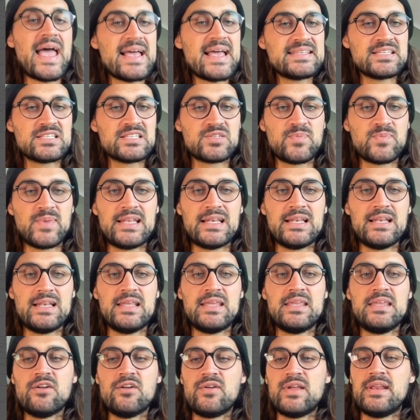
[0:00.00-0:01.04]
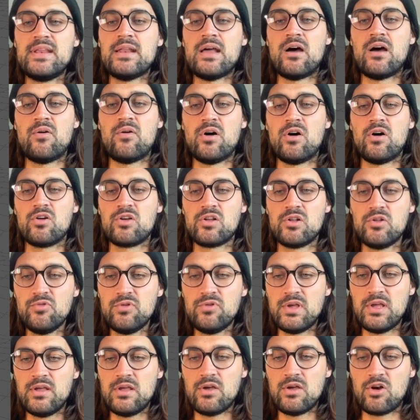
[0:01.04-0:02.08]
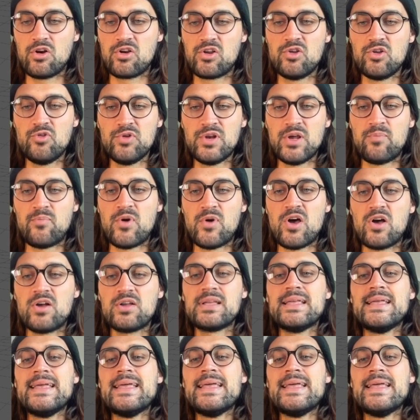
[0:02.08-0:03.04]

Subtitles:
assets panel here in our occluder block,